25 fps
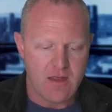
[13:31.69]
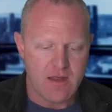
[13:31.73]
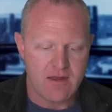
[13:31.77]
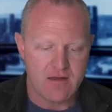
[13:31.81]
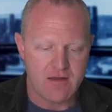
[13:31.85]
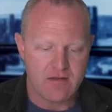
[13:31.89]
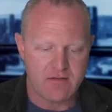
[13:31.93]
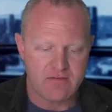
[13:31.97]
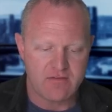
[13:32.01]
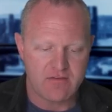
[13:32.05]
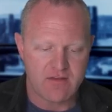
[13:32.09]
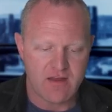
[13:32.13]

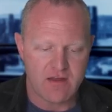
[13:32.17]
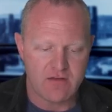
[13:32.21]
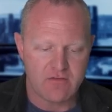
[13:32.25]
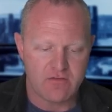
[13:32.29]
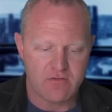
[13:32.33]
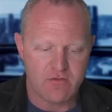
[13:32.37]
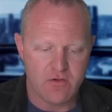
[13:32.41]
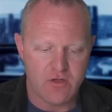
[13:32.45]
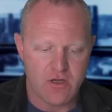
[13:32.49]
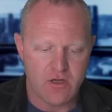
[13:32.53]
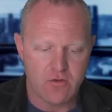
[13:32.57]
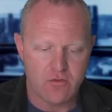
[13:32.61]
and it
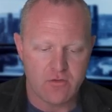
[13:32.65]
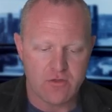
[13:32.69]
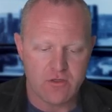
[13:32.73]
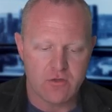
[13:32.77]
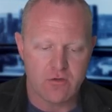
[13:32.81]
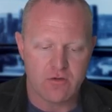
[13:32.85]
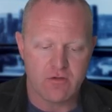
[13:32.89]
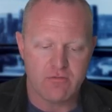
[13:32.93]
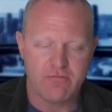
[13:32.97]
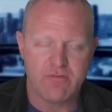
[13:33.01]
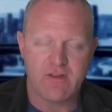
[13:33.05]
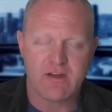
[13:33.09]
says, note
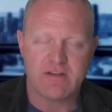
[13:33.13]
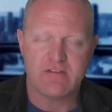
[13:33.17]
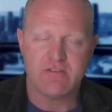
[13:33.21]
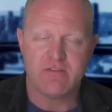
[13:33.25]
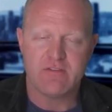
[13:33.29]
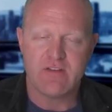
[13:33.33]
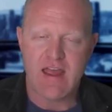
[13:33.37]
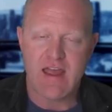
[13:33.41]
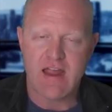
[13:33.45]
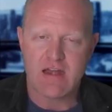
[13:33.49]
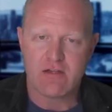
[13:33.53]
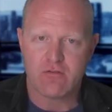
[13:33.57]
your
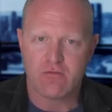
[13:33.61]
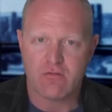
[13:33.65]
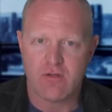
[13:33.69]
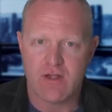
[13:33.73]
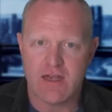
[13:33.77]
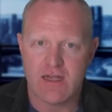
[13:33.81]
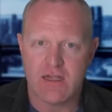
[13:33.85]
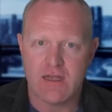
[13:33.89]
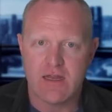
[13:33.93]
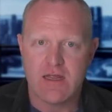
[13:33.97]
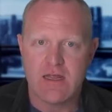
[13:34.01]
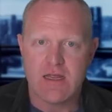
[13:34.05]
effective tax
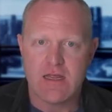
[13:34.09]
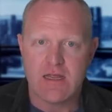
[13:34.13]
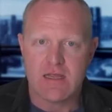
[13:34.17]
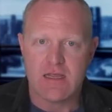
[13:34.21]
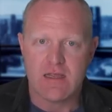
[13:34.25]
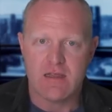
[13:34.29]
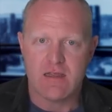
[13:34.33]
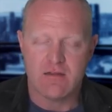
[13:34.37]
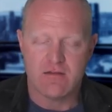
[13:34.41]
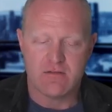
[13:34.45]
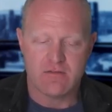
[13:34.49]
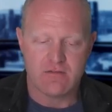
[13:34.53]
rate
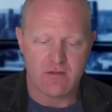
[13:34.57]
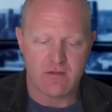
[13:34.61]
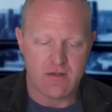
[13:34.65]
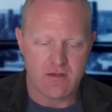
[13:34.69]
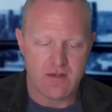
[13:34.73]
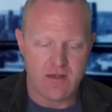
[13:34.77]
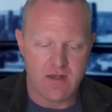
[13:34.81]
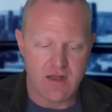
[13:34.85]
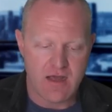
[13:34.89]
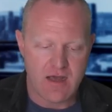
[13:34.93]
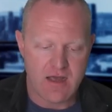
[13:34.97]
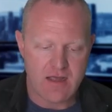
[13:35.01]
is
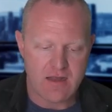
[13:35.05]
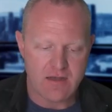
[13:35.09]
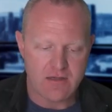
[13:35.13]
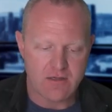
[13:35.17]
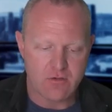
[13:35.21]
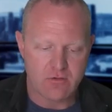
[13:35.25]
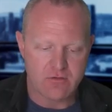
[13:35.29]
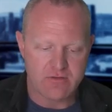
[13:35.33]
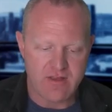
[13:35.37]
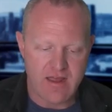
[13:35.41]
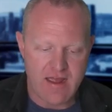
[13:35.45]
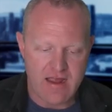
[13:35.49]

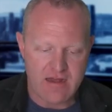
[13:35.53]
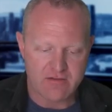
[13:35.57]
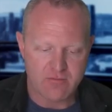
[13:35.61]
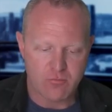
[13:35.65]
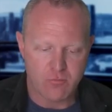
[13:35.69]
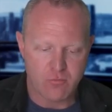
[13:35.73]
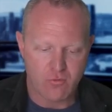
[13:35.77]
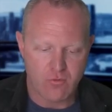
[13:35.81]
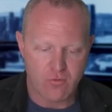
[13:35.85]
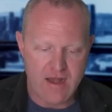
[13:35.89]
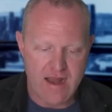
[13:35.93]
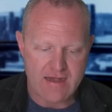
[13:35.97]
not your
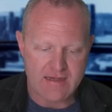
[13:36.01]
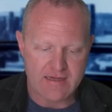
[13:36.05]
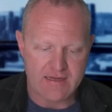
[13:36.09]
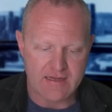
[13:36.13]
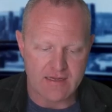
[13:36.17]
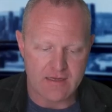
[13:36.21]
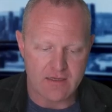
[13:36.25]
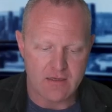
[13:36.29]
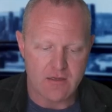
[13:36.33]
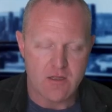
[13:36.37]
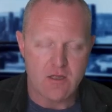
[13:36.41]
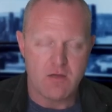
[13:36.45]
tax
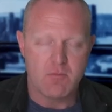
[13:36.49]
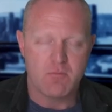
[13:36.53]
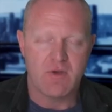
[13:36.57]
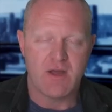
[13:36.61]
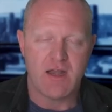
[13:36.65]
bracket,